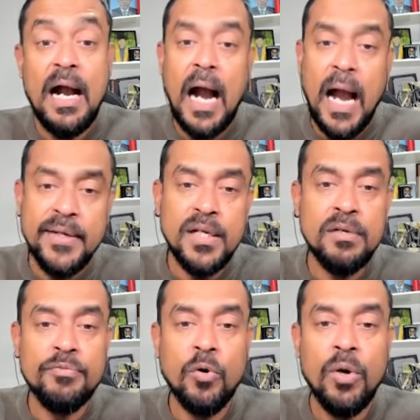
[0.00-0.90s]
ideal
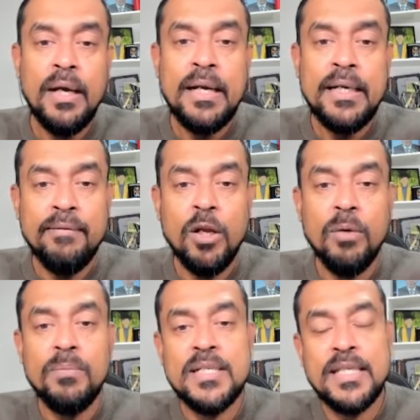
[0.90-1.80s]
for
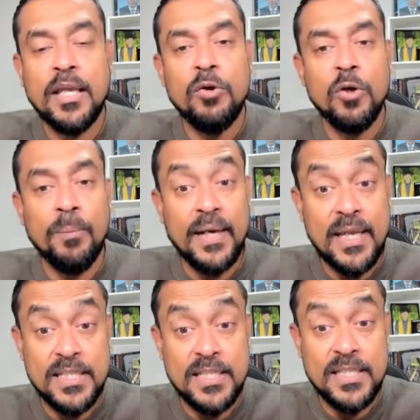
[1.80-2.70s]
development security
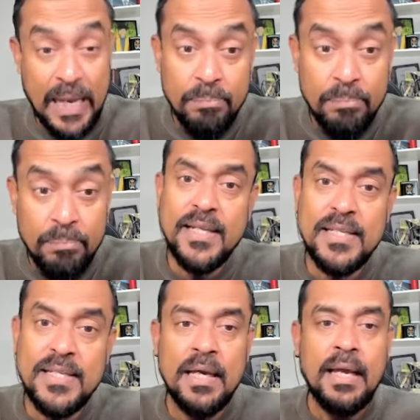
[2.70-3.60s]
operation
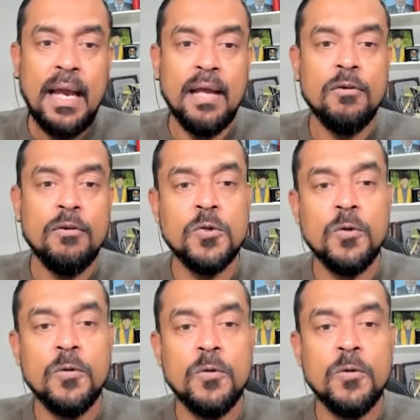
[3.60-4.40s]
pipelines, and also